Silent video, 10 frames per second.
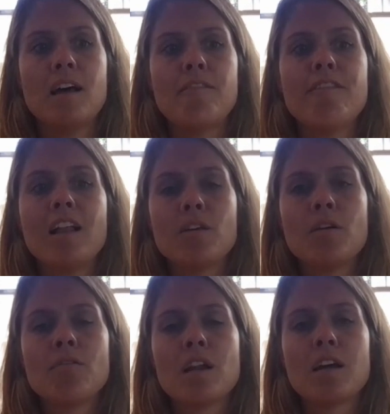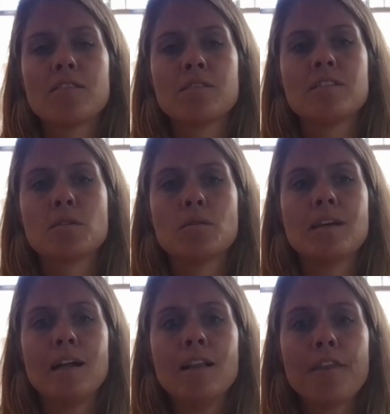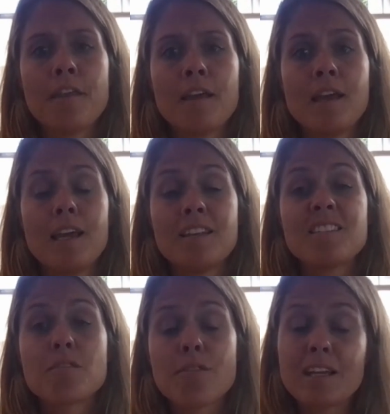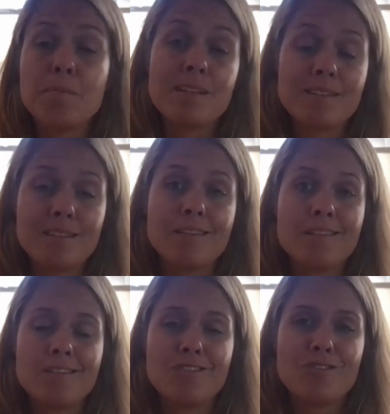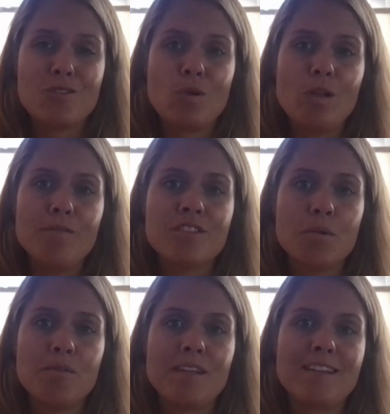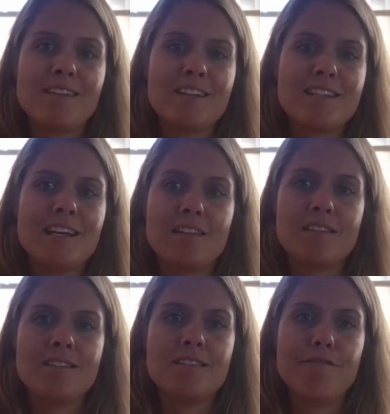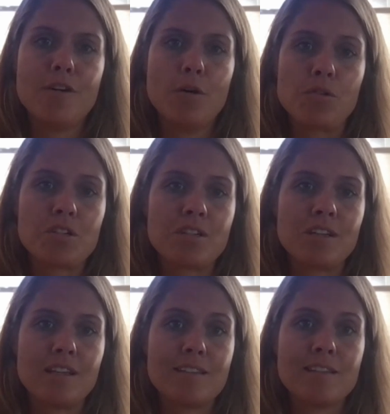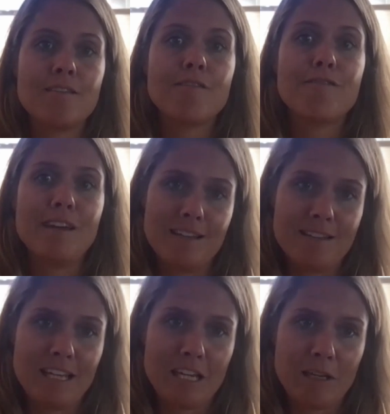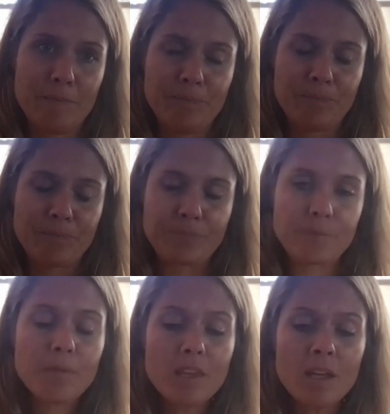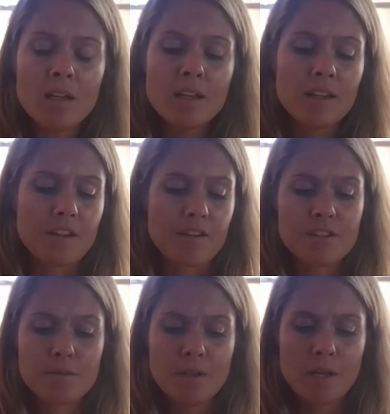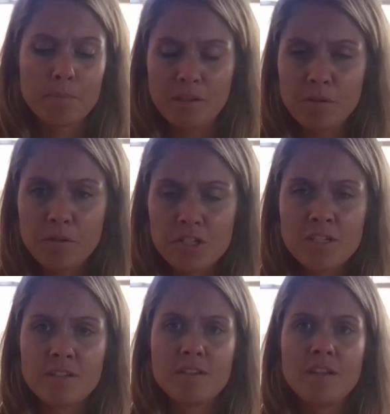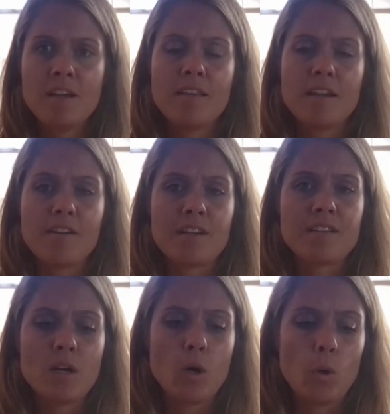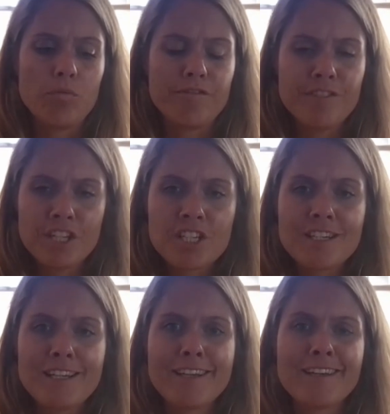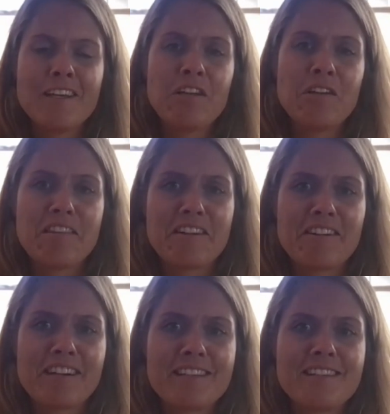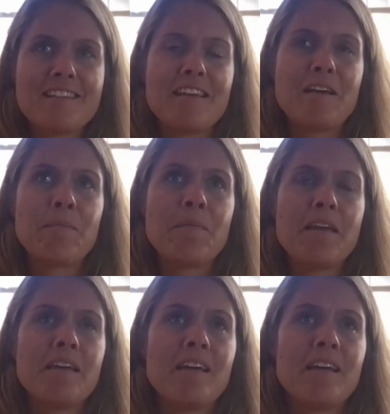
and value relies on its good health, it is great business to solve some of these challenges the ocean is facing. There is pollution, there is overfishing, there is the